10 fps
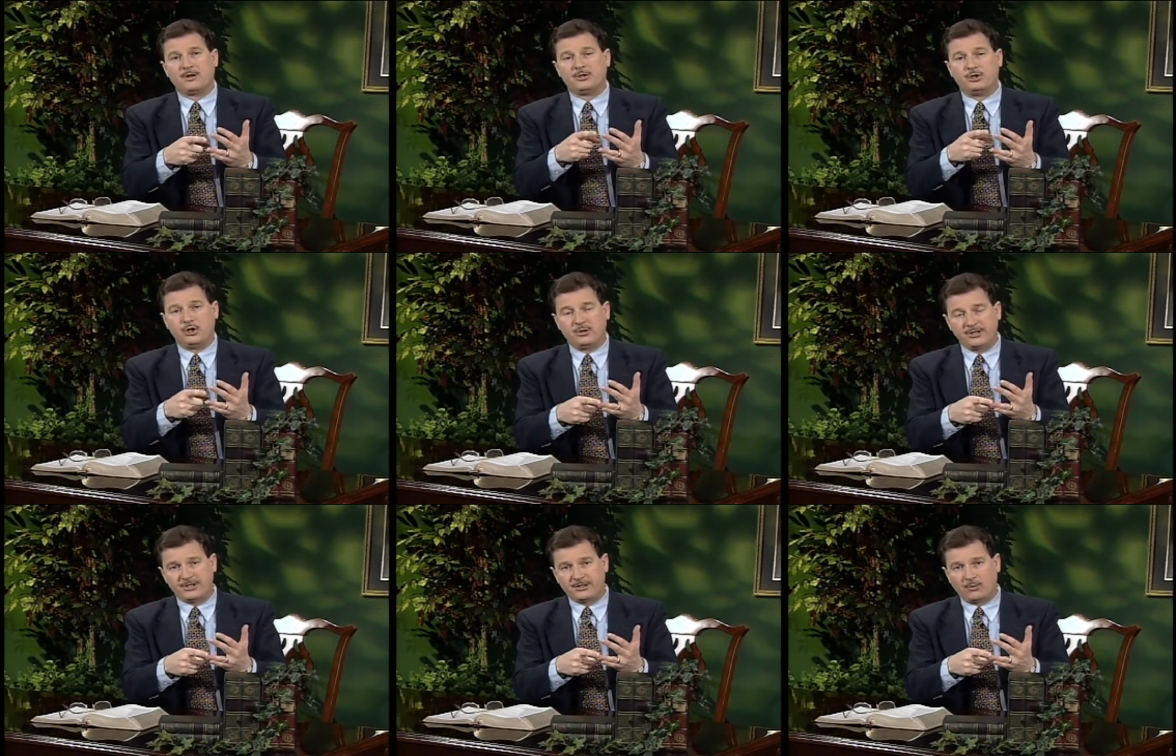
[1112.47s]

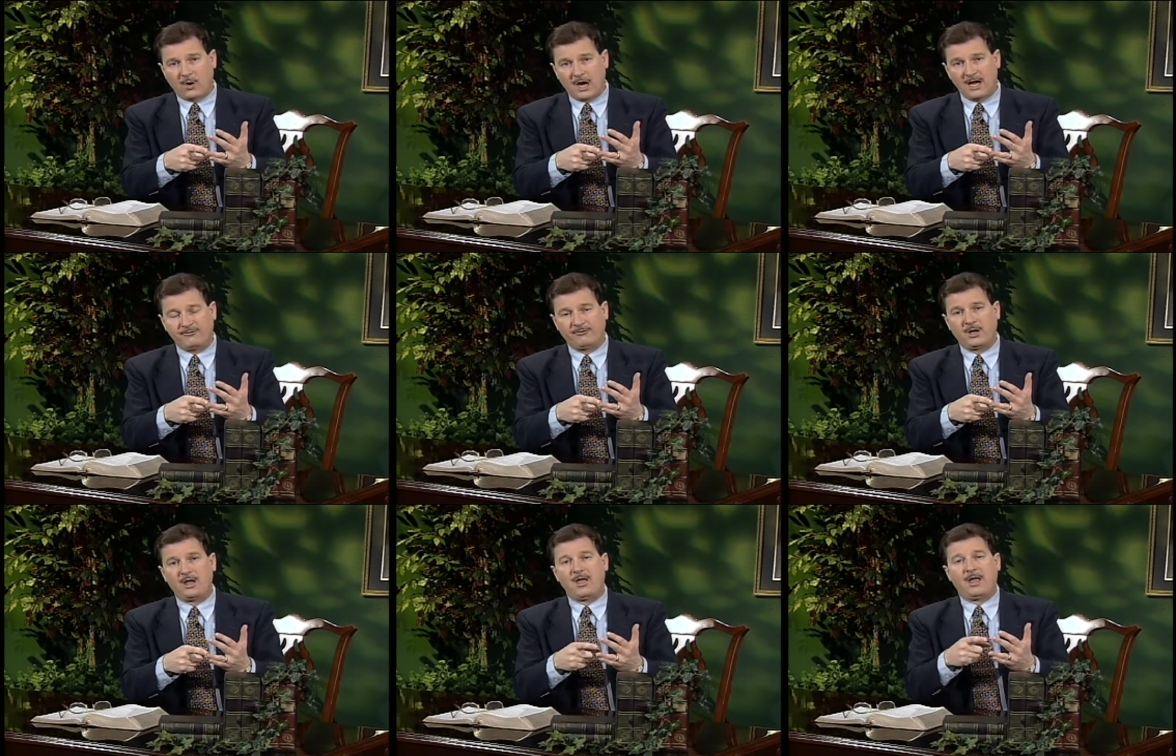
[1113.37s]
Judah's wife
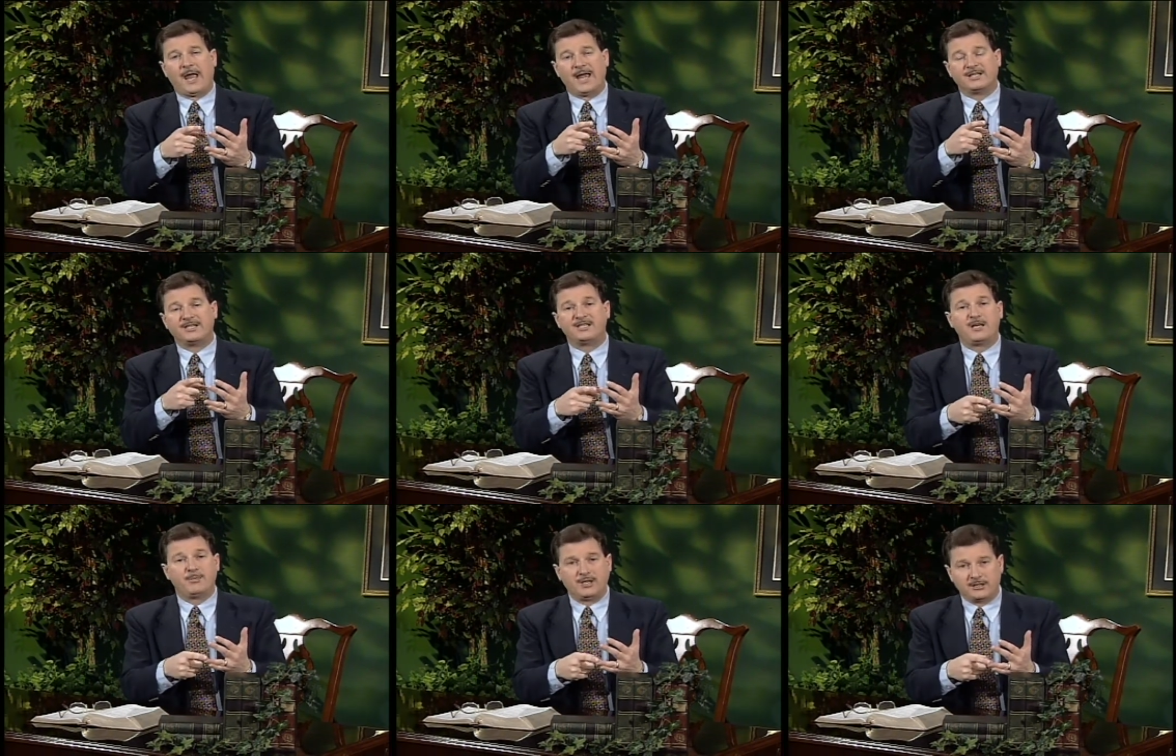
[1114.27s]
and
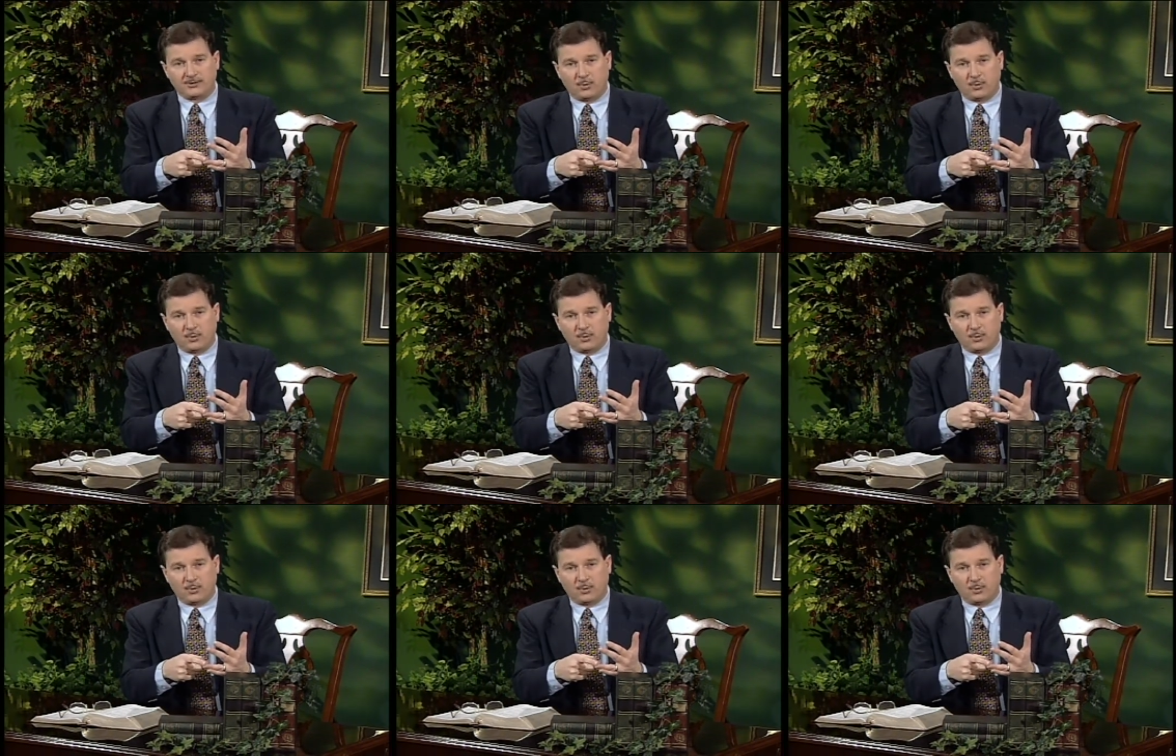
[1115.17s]
Simeon's